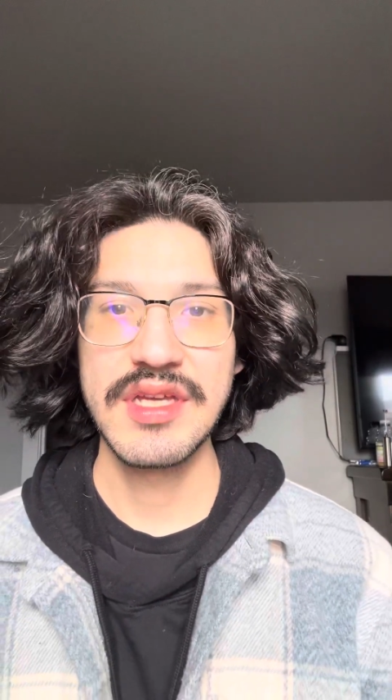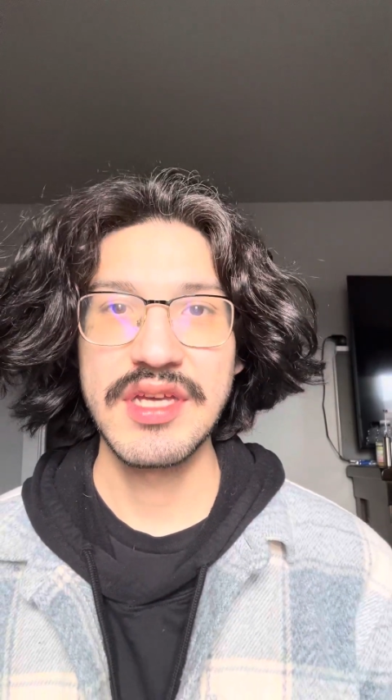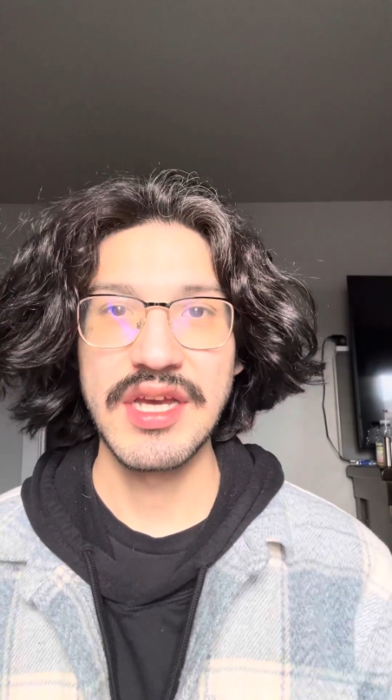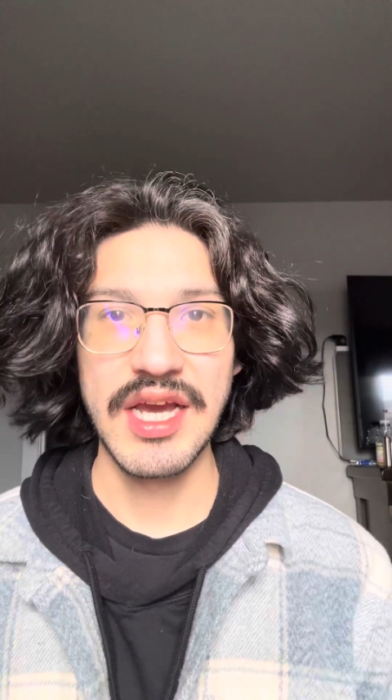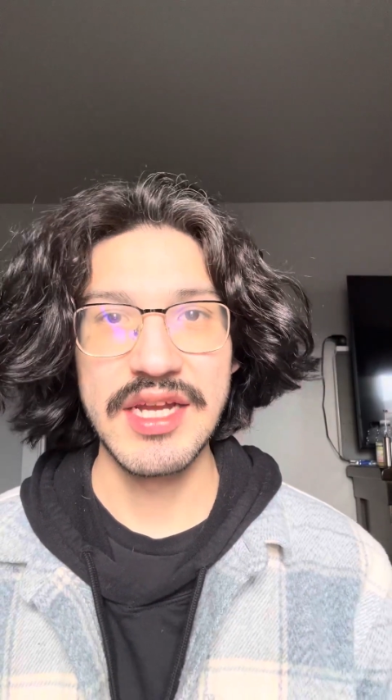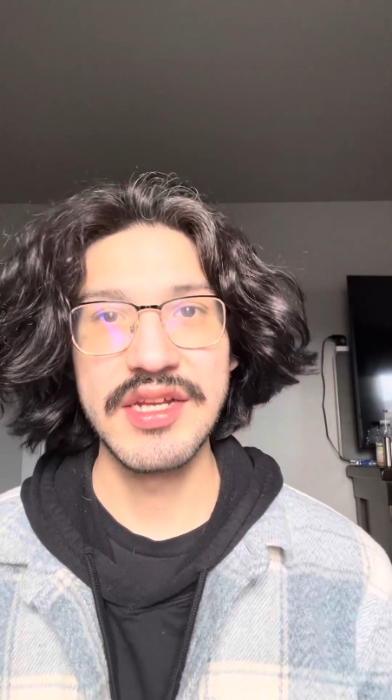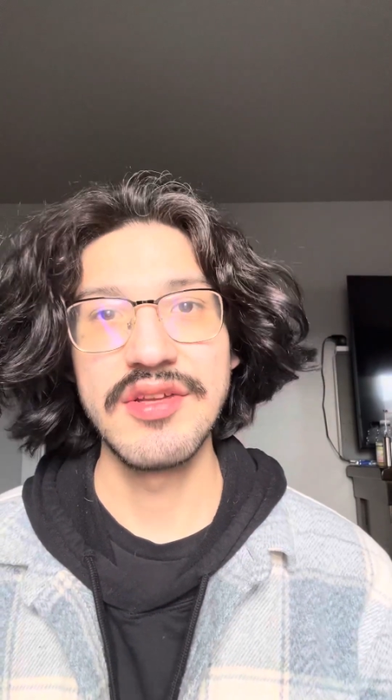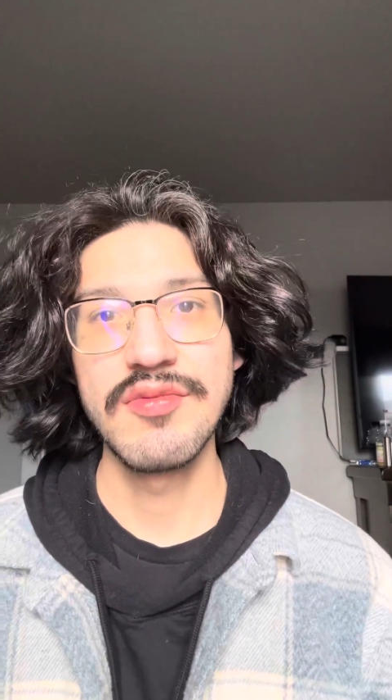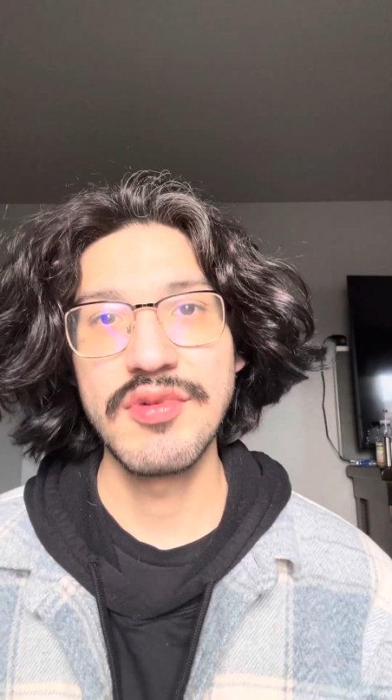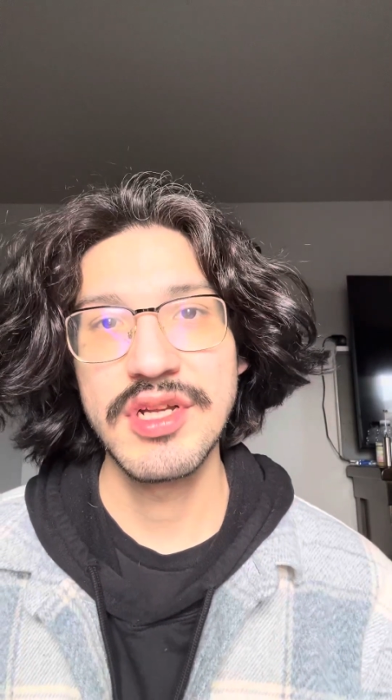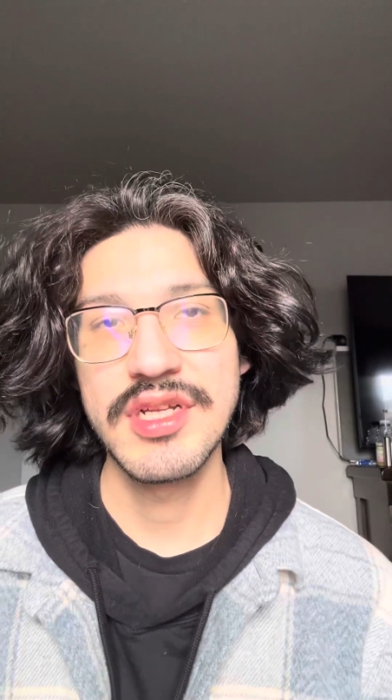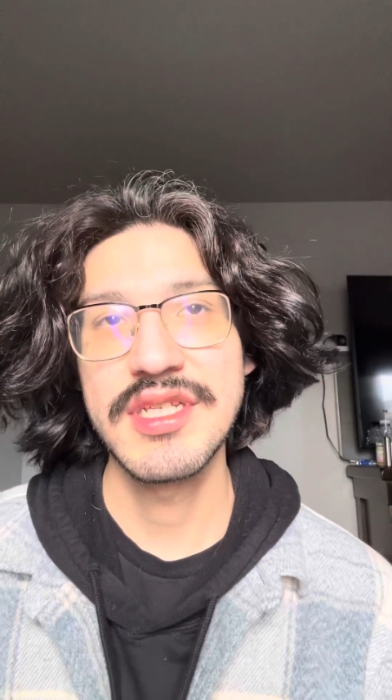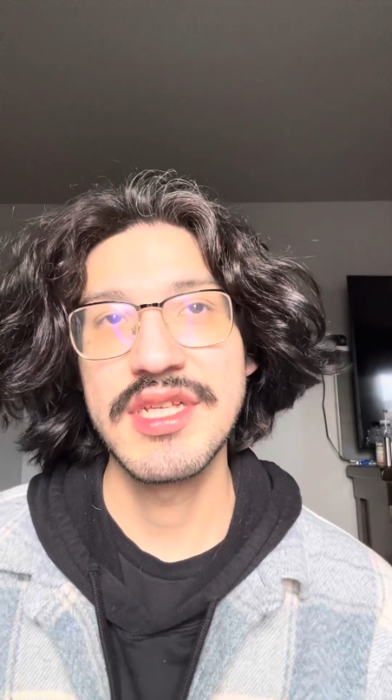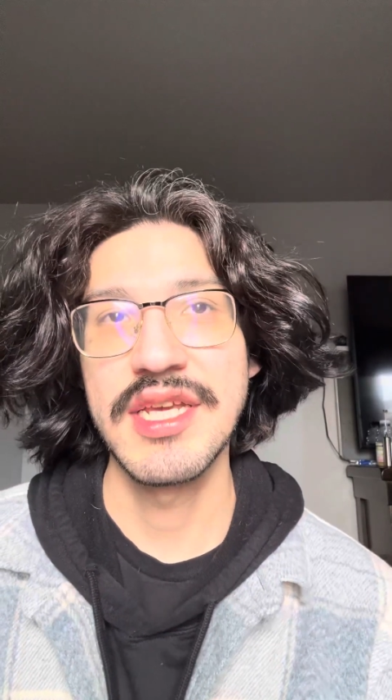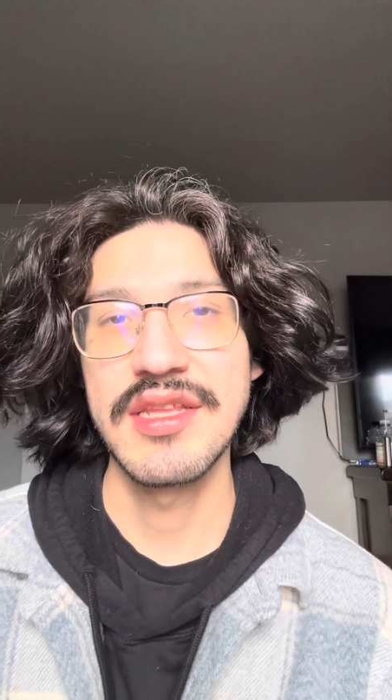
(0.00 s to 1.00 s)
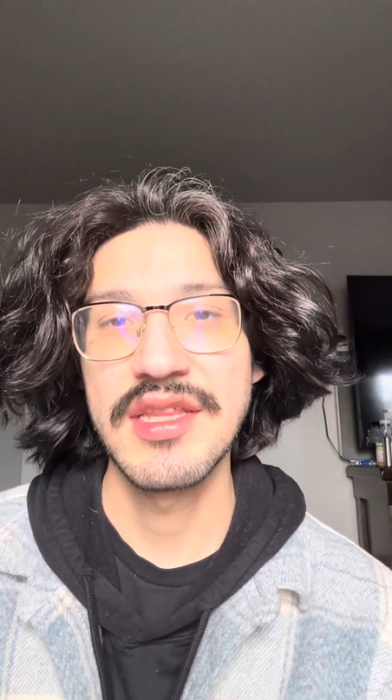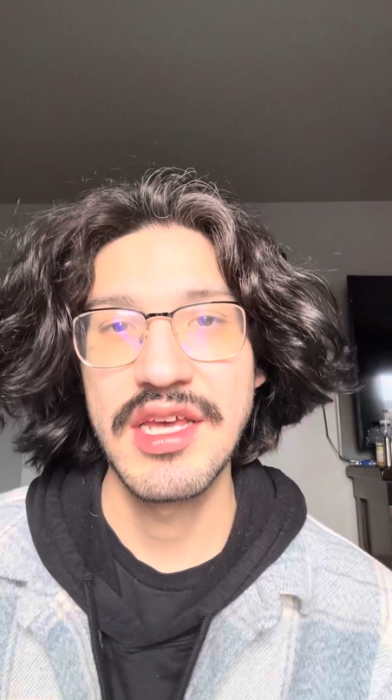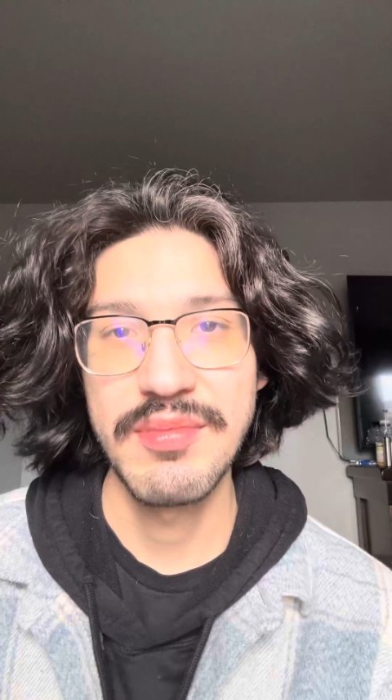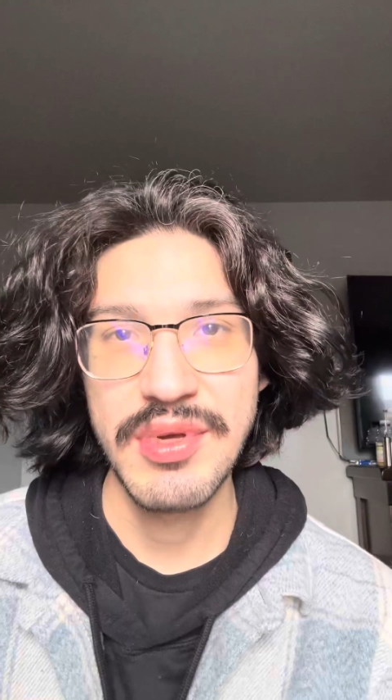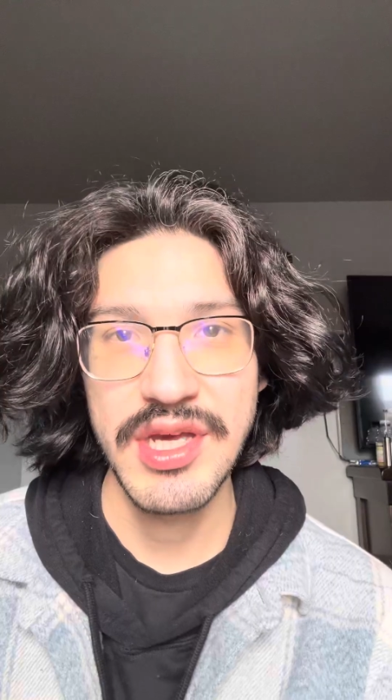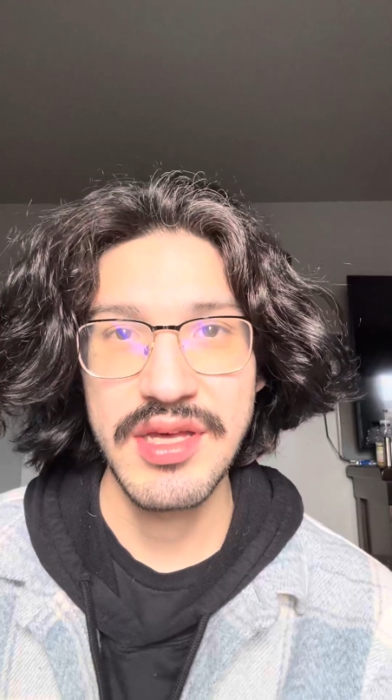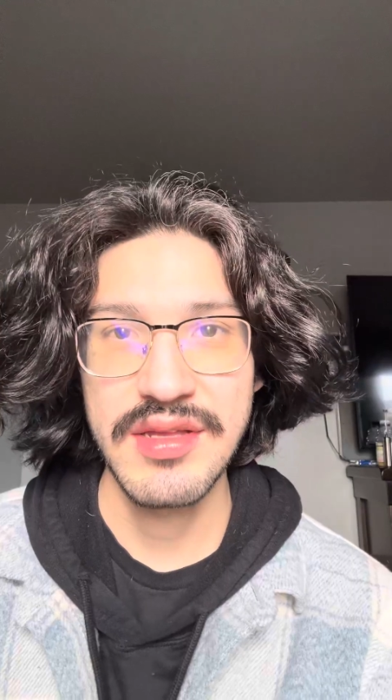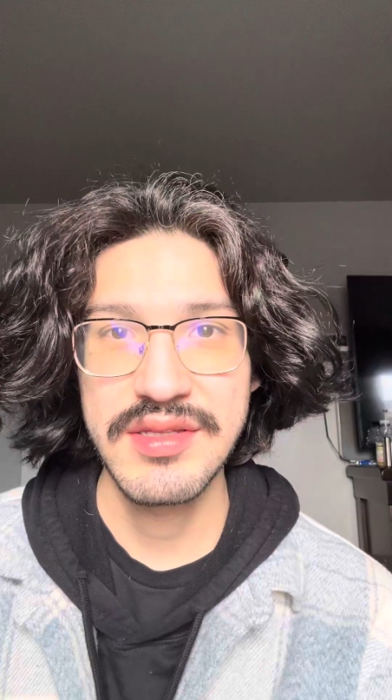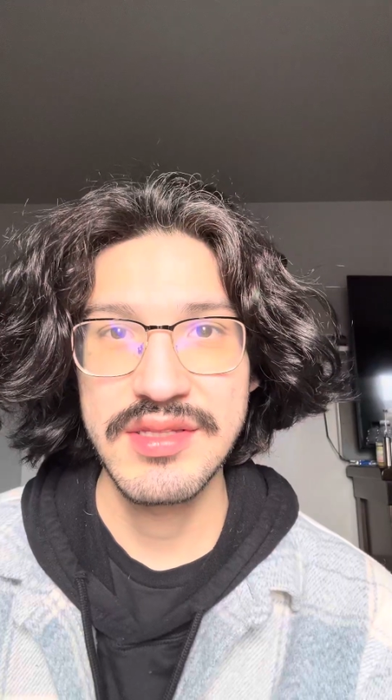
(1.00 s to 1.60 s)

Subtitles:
I didn't want to take that path,